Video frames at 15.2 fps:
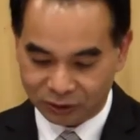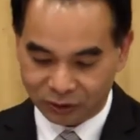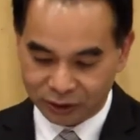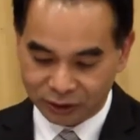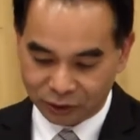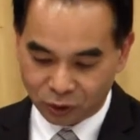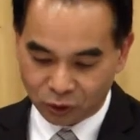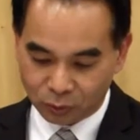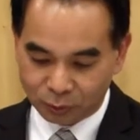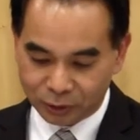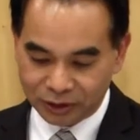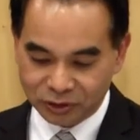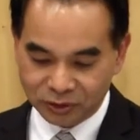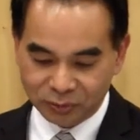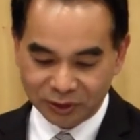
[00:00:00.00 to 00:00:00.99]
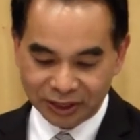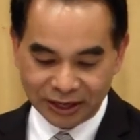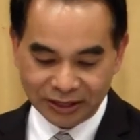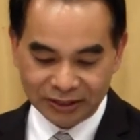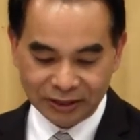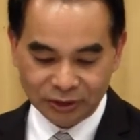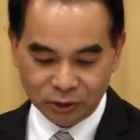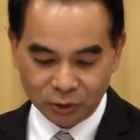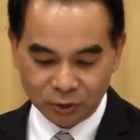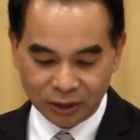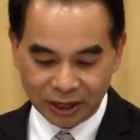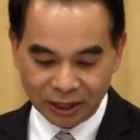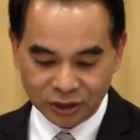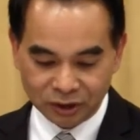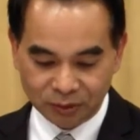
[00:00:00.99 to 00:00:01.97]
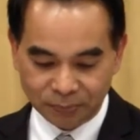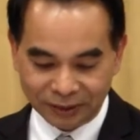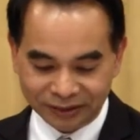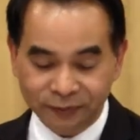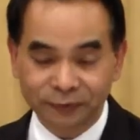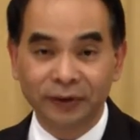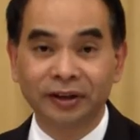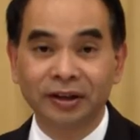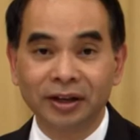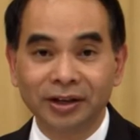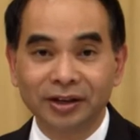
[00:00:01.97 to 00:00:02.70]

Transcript: on the cooperation relating to Asia-Pacific